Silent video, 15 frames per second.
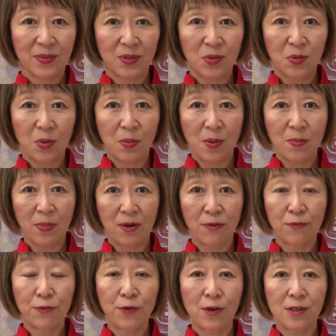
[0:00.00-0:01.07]
Remember,
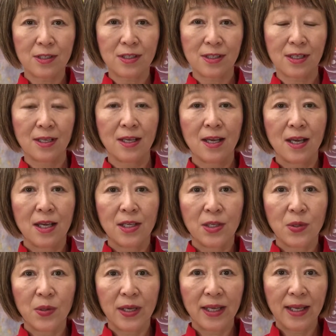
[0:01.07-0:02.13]
first you
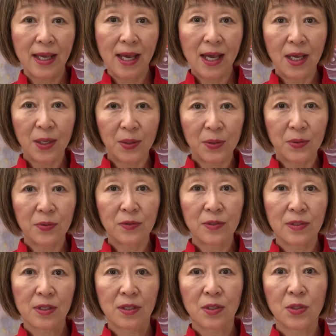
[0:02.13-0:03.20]
inhale
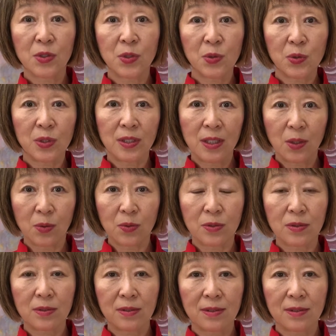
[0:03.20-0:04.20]
through the nose.